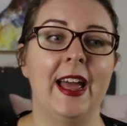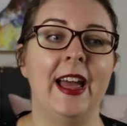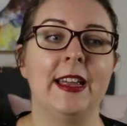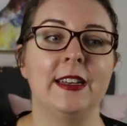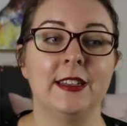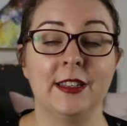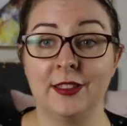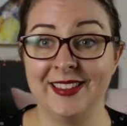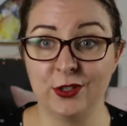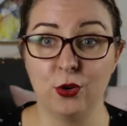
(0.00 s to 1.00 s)
and
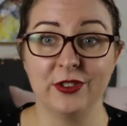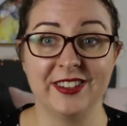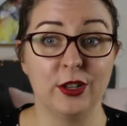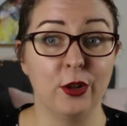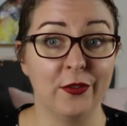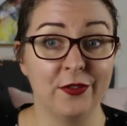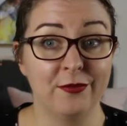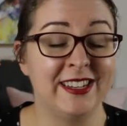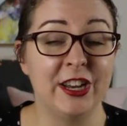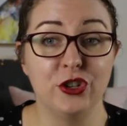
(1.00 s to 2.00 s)
this causes a lot of
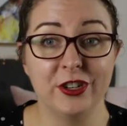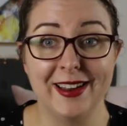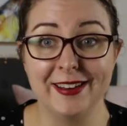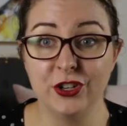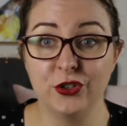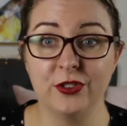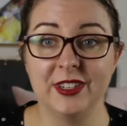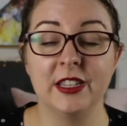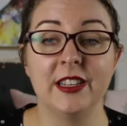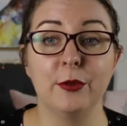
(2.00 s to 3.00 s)
tension and issues
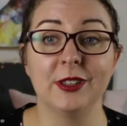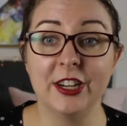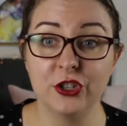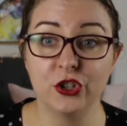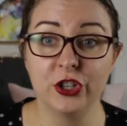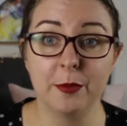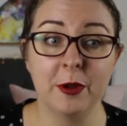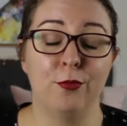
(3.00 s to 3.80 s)
in their relationship.